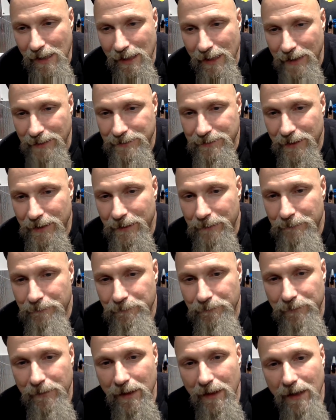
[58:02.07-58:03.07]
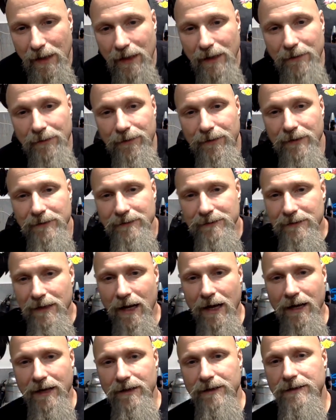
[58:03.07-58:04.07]
It's like this
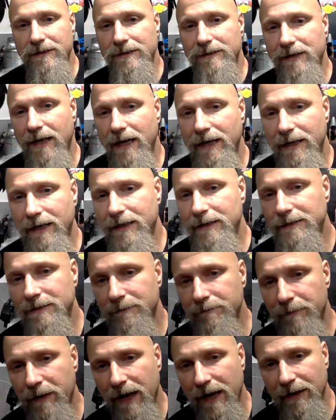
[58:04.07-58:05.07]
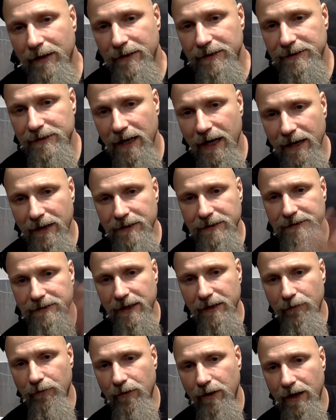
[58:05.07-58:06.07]
side of the state isn't bad. The side of the
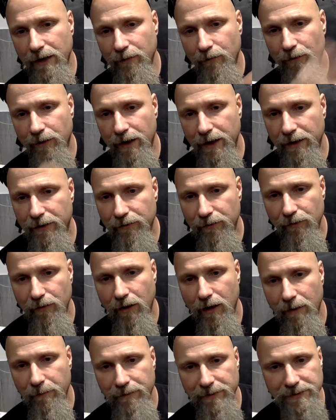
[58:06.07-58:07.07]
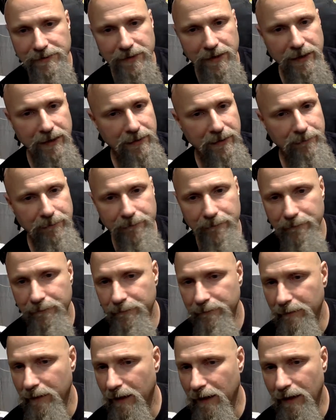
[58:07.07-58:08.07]
state where I grew up, it's like
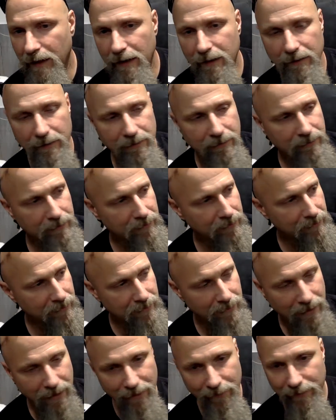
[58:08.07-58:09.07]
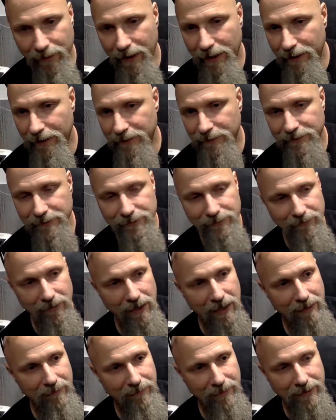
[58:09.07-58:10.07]
I don't know how to
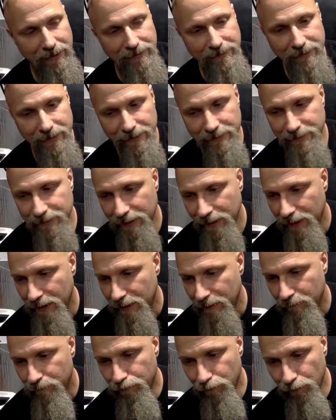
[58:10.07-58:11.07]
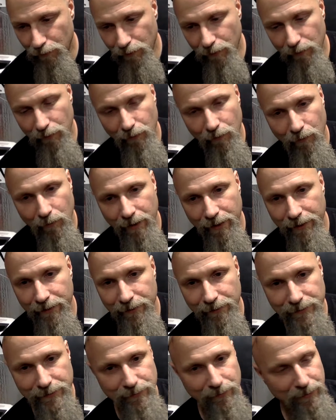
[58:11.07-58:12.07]
describe it. It's brutal
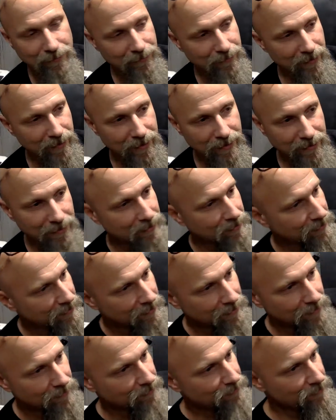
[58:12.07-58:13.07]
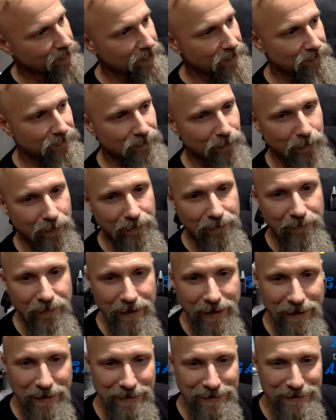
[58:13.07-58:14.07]
winters with like 3 and 4
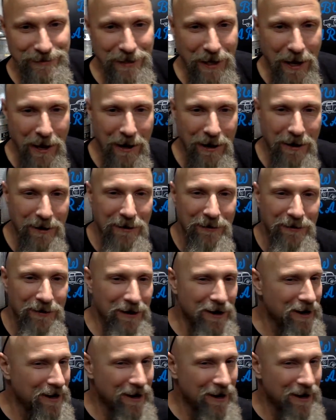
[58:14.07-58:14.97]
feet of snow.